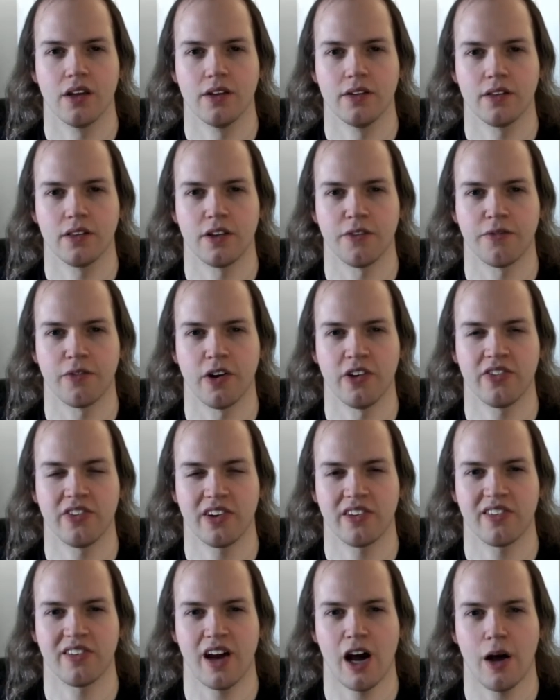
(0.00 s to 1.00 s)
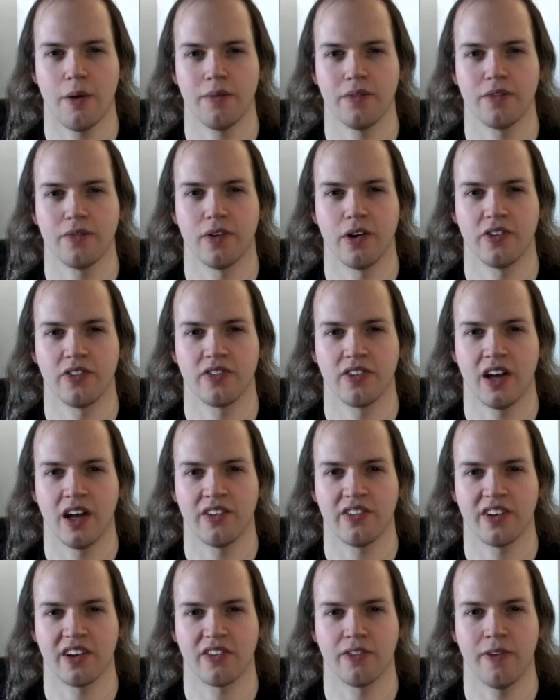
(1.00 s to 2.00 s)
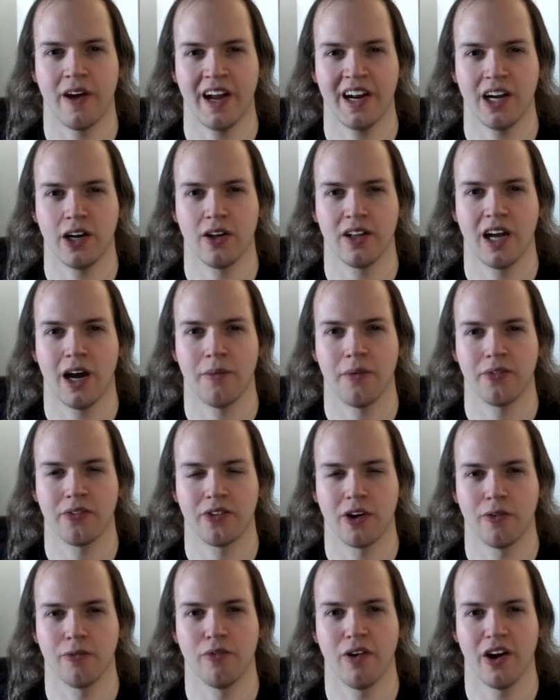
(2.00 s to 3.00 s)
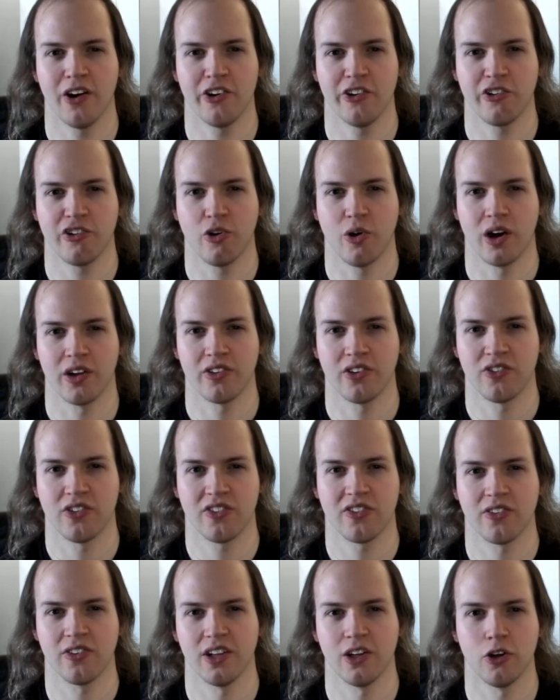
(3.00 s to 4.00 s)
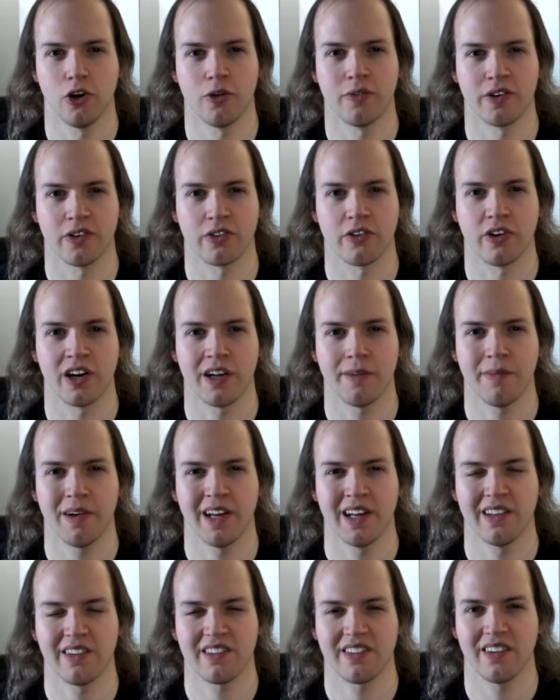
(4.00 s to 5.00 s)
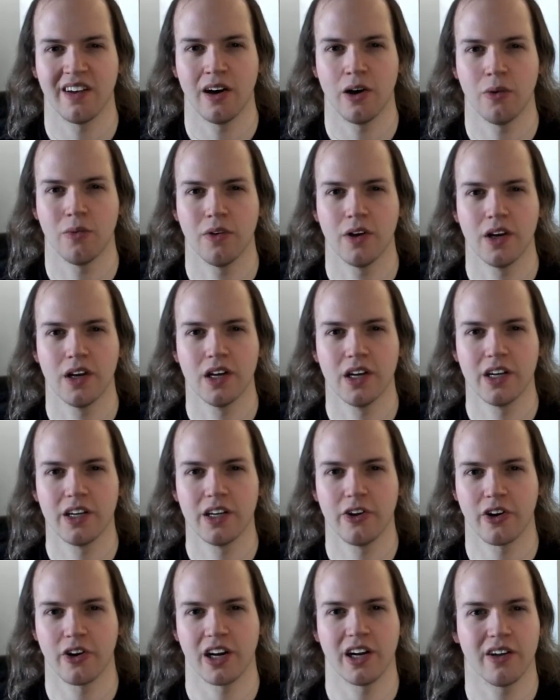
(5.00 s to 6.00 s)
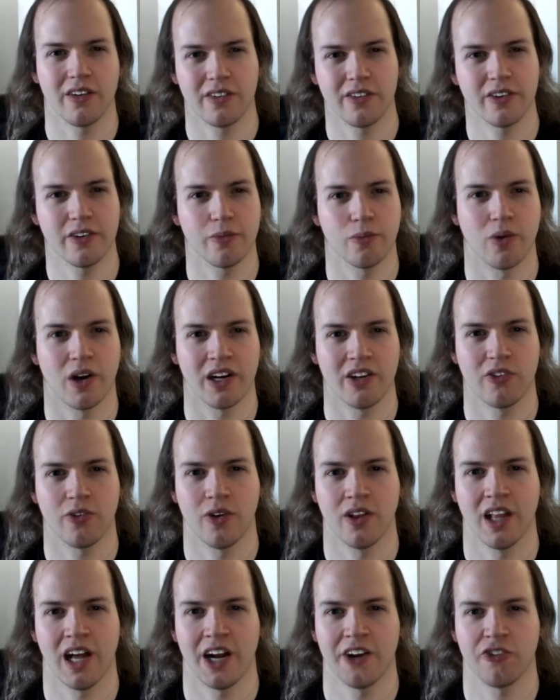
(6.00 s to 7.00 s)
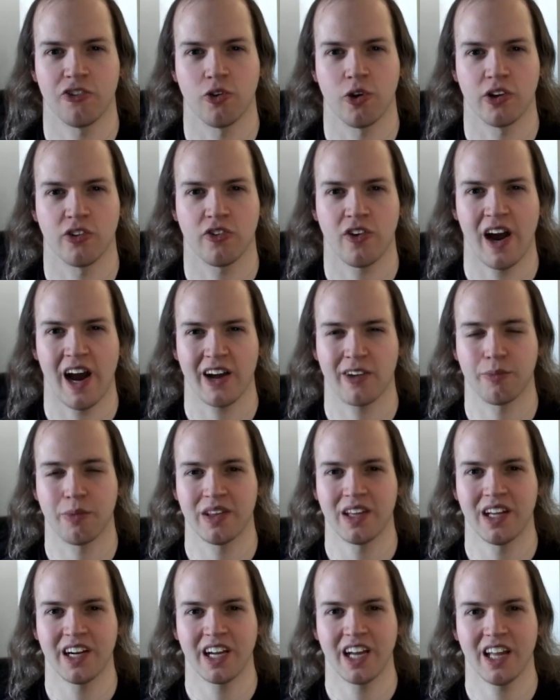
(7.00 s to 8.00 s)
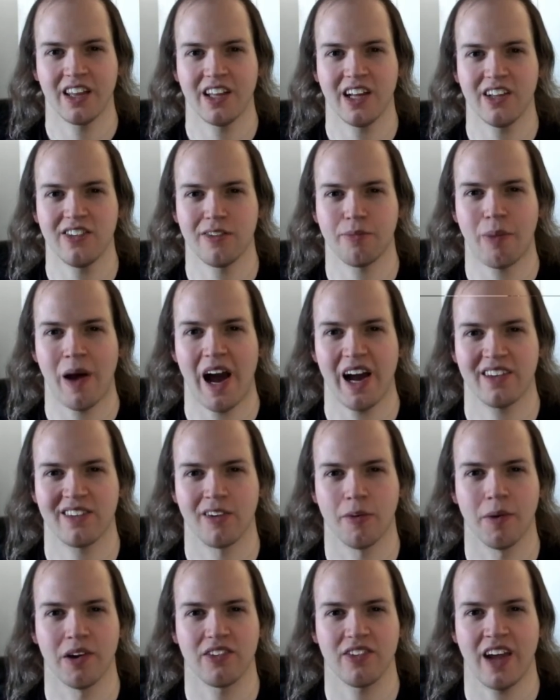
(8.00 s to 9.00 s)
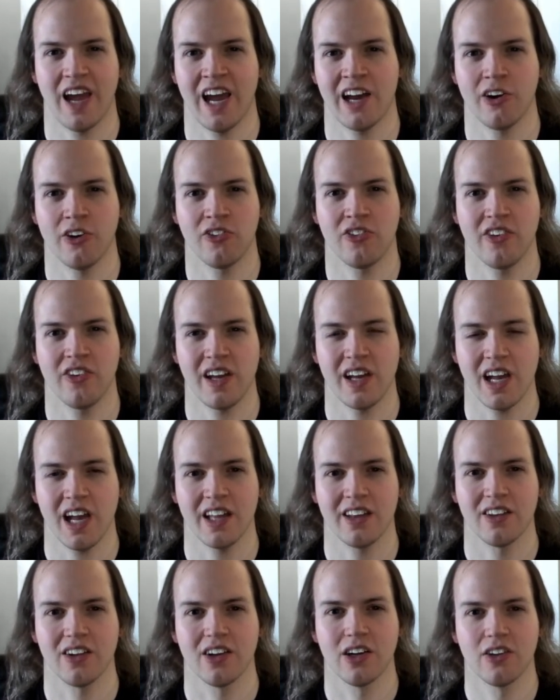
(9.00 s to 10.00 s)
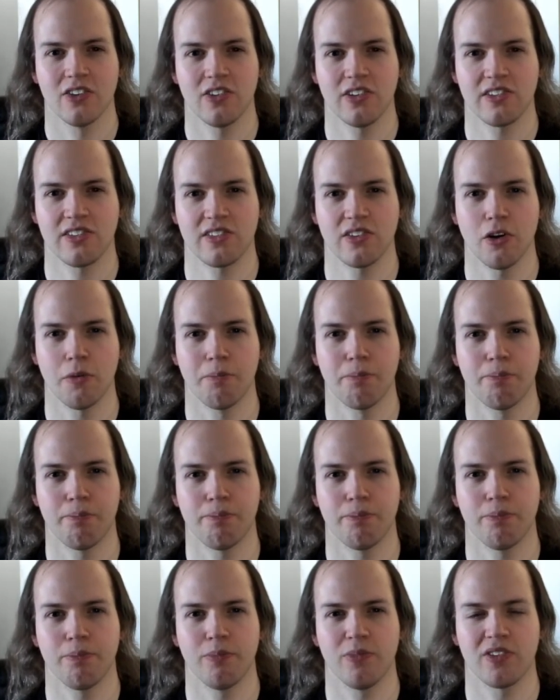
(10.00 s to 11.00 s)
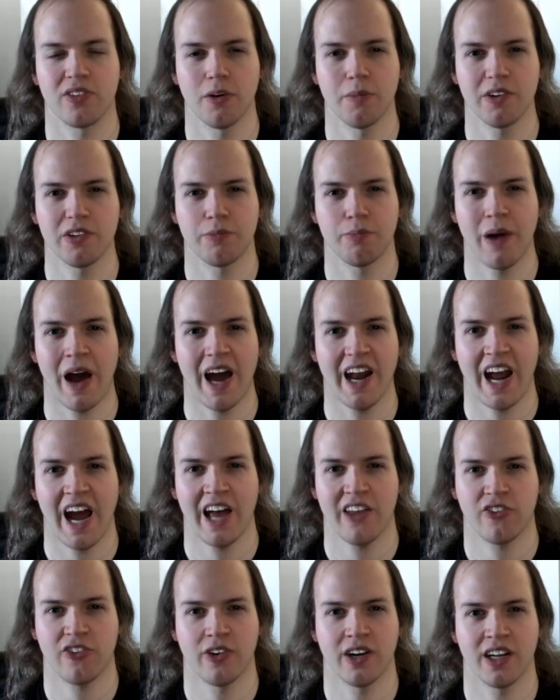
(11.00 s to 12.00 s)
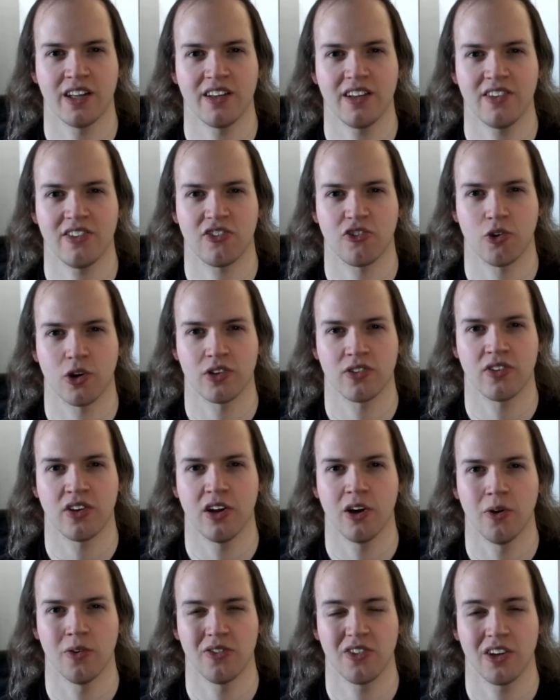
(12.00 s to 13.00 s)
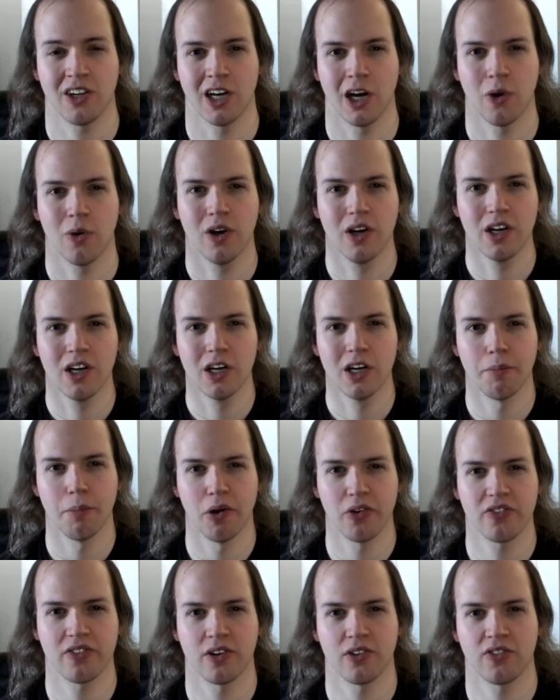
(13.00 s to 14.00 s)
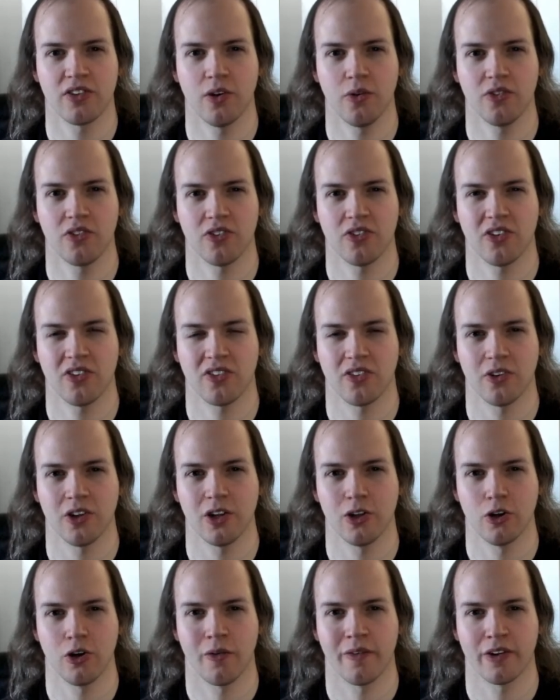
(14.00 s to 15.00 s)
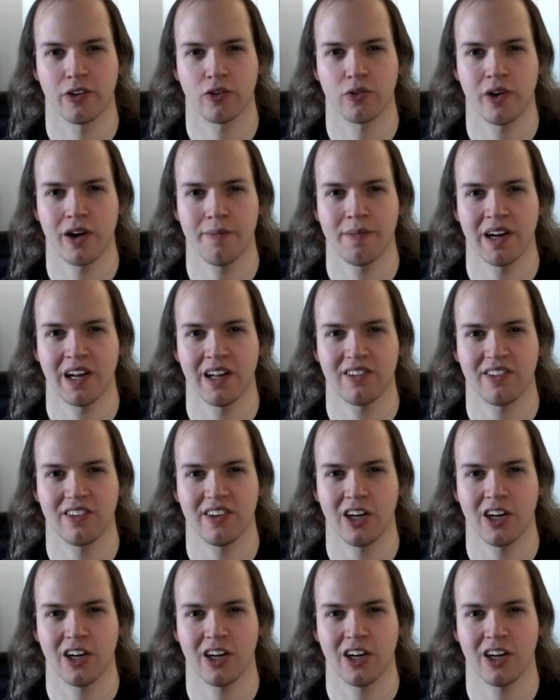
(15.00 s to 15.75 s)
the first 6 Van Halen albums are very short. They're just a little over 30 minutes, so you're going to run into a lot of short tracks. But then again, they just pack so much energy and just so much badassery in these short tunes. Most of their tunes are just a little over 3 minutes,